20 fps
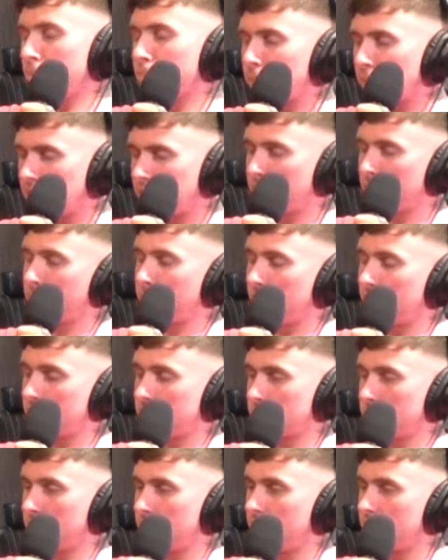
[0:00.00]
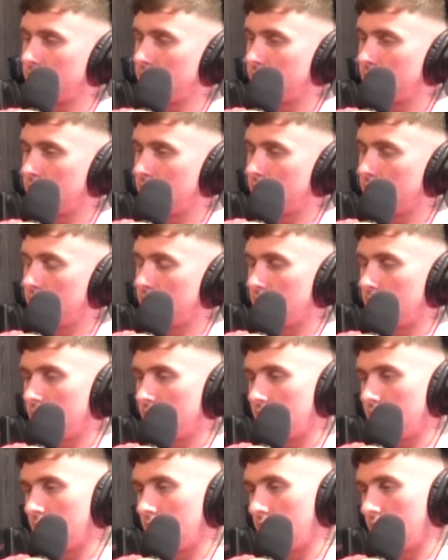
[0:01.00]
a million miles away. Yeah.
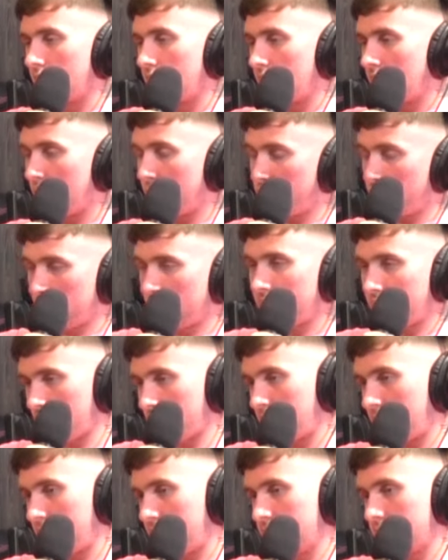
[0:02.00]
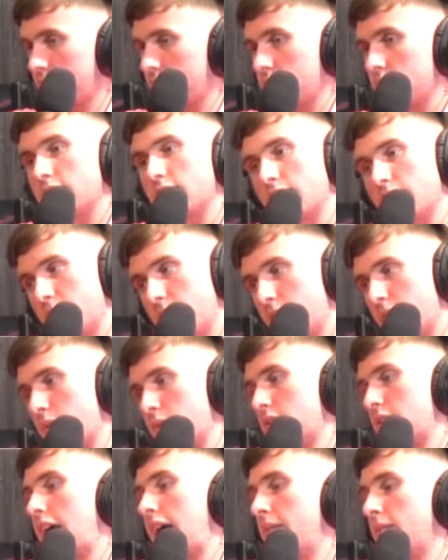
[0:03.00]
If we get it right,
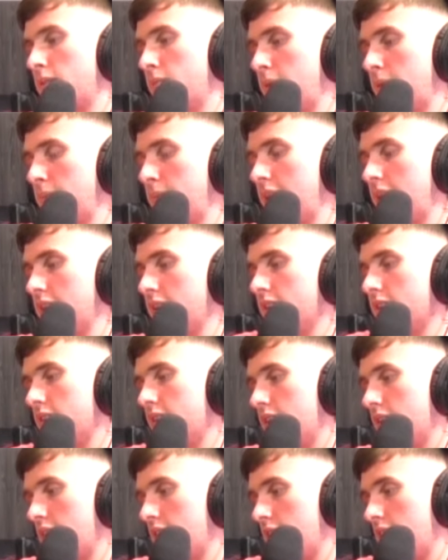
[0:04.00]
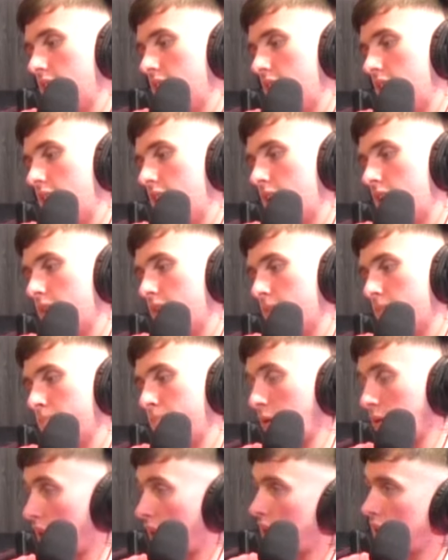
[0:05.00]
there's time to be made.
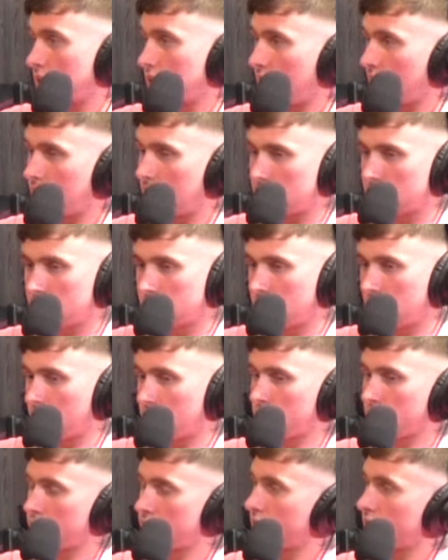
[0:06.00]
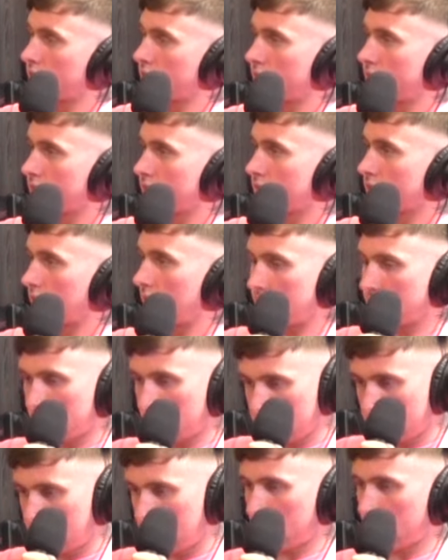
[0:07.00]
But no, let's not let's not rush it. Mm-hmm. Let's
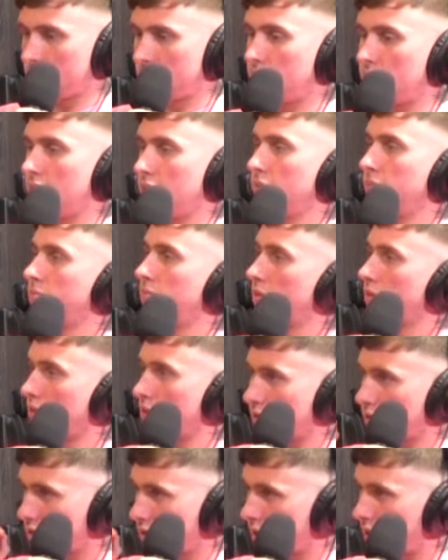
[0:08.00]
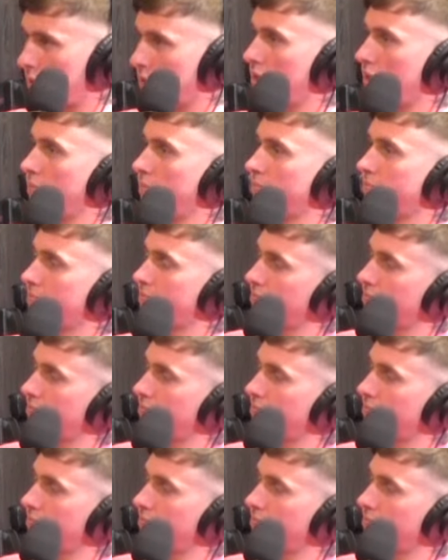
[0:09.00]
just take our time. But the best thing is